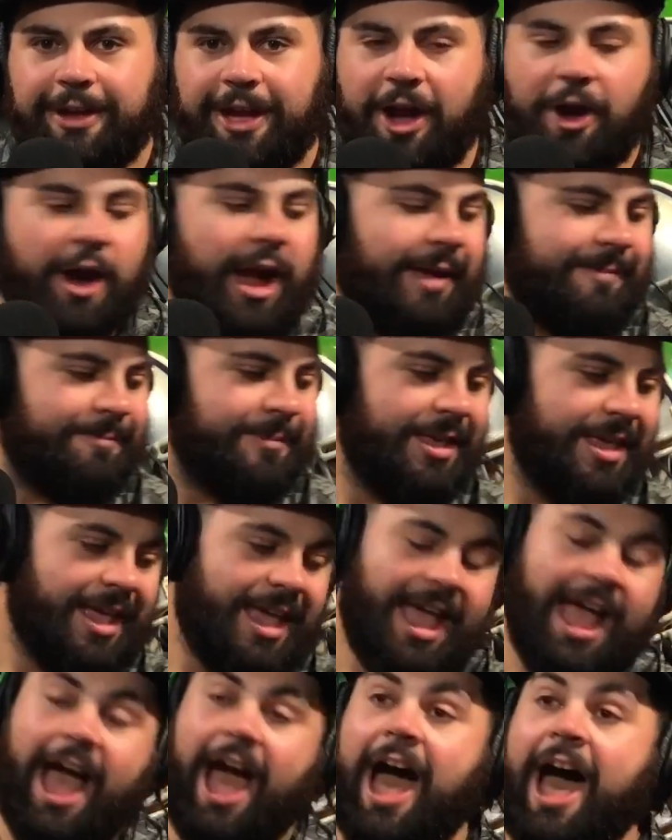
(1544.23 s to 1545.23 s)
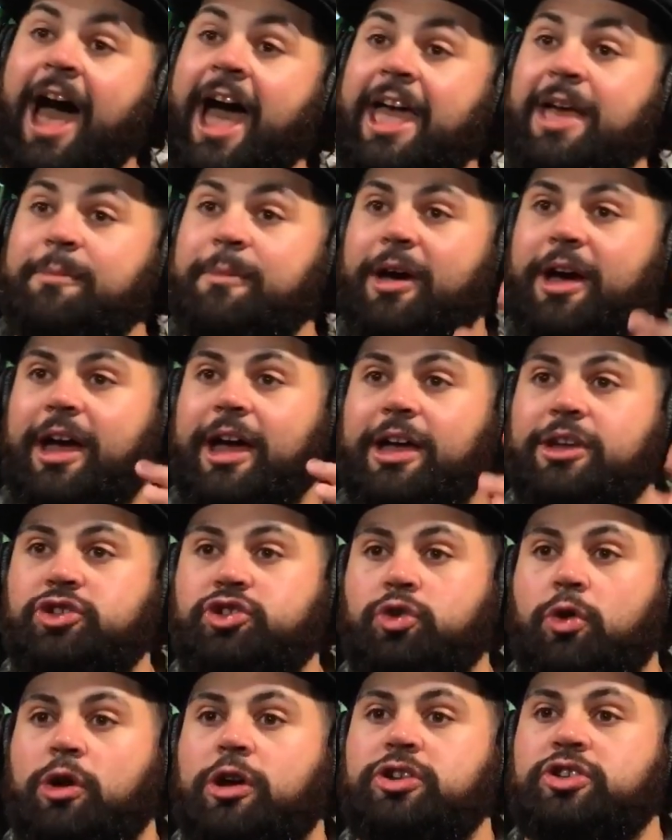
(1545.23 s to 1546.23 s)
All right. I'm
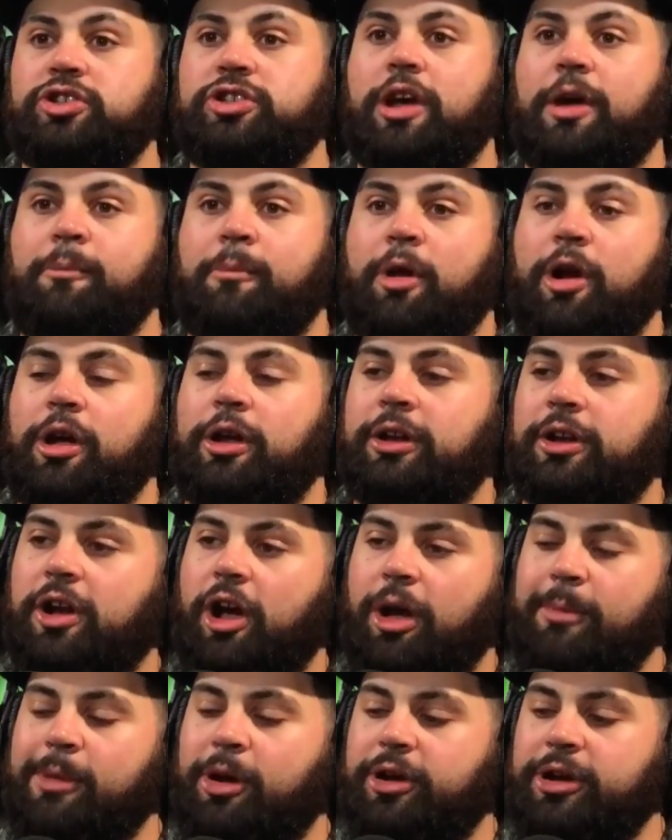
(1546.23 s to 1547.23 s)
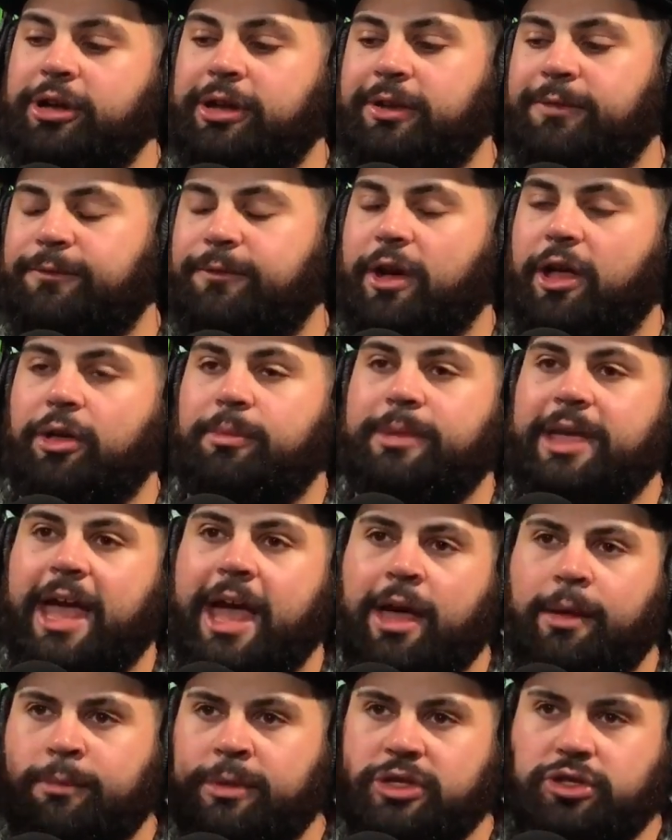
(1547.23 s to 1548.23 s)
George Martin Carmona. You can follow me
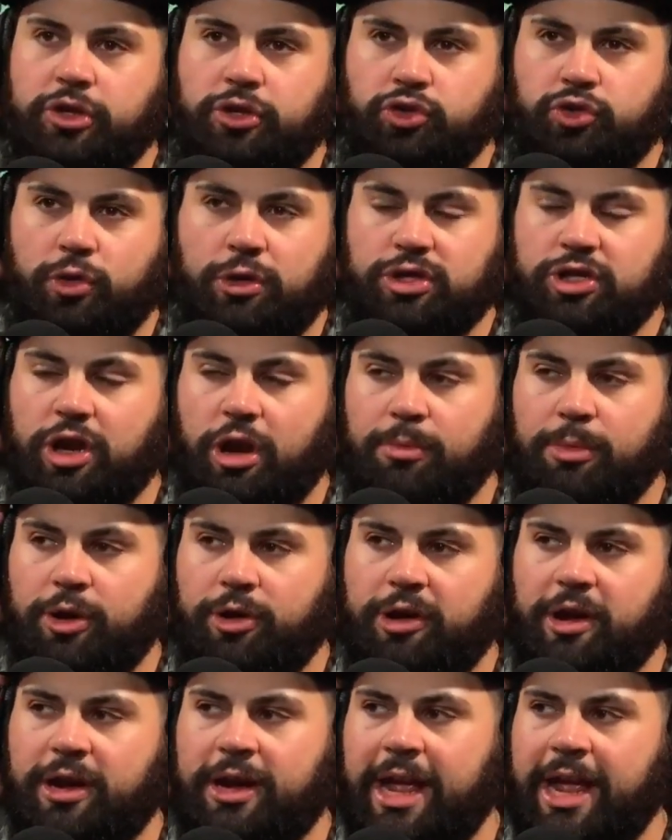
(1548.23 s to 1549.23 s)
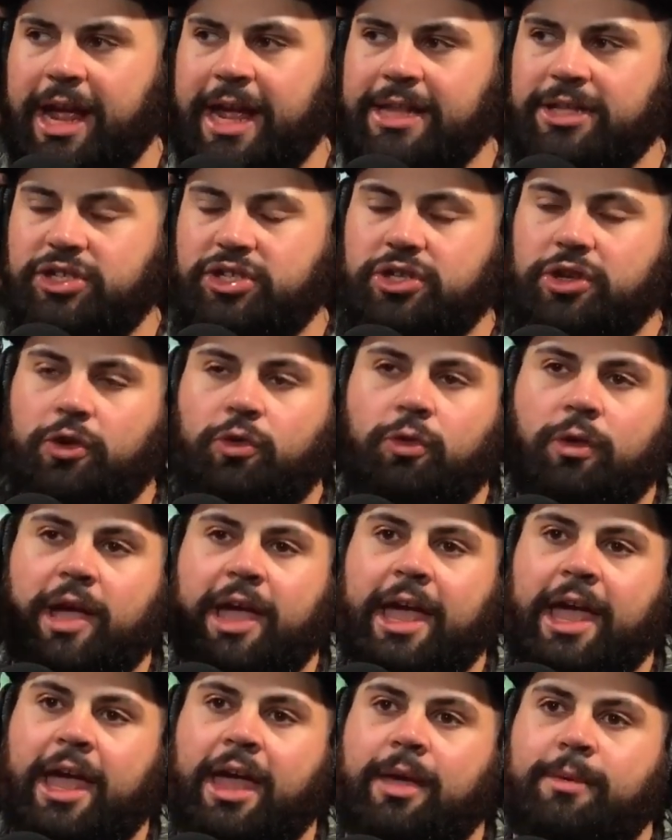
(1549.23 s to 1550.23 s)
at Mr. George Carmona on
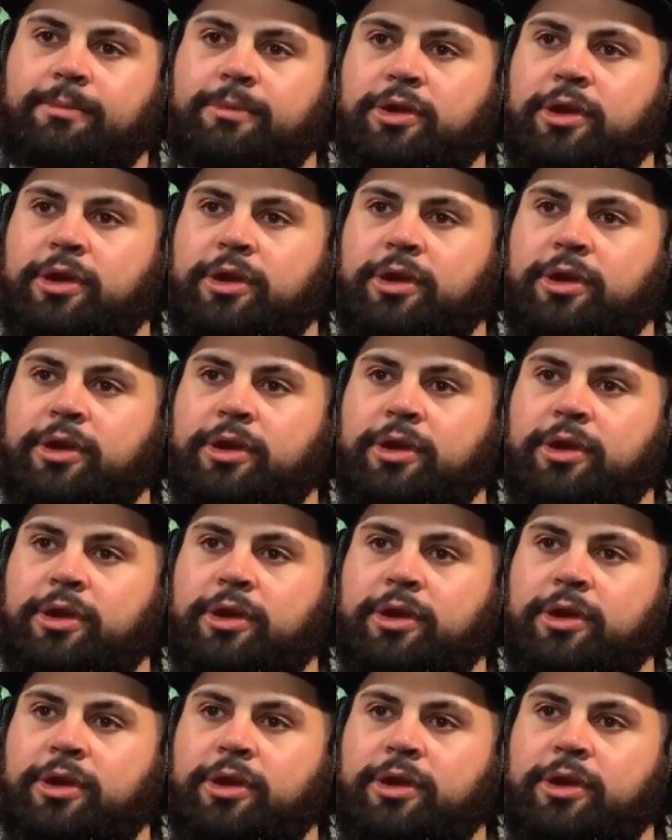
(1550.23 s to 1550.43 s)
Instagram.